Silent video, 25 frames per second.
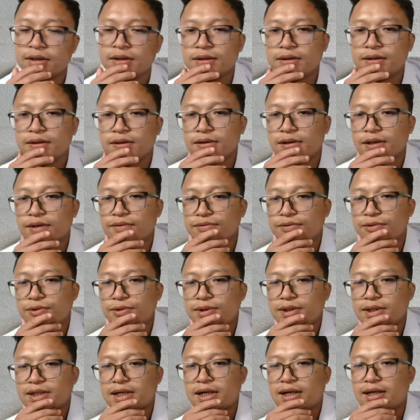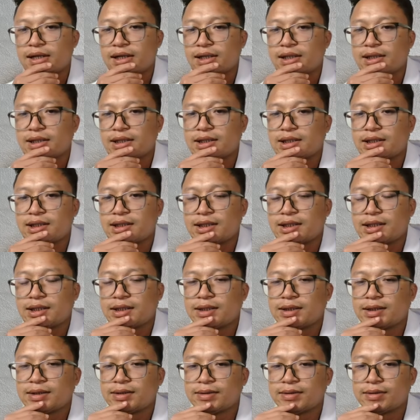a full target,
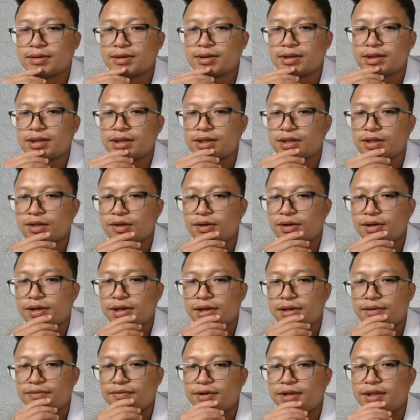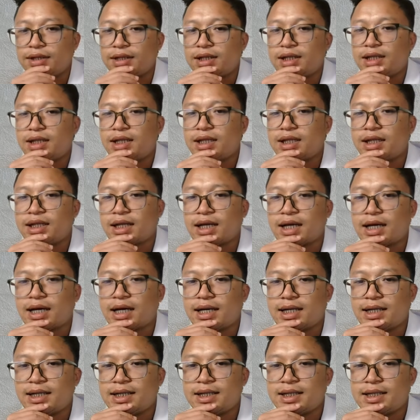it's not given,
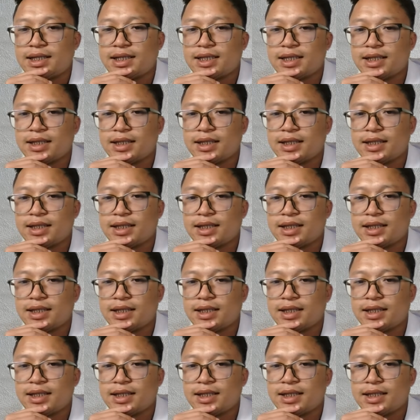guys.